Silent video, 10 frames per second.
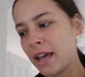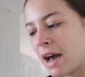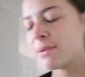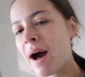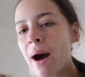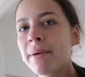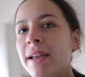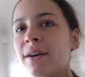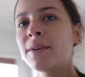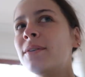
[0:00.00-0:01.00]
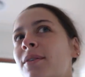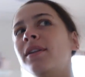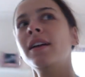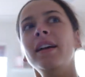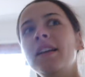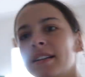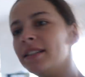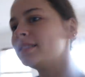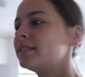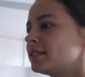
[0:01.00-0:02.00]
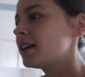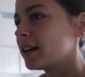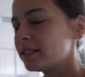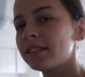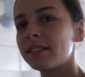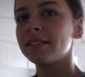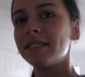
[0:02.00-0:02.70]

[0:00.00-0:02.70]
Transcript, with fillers: how are we all? This, I just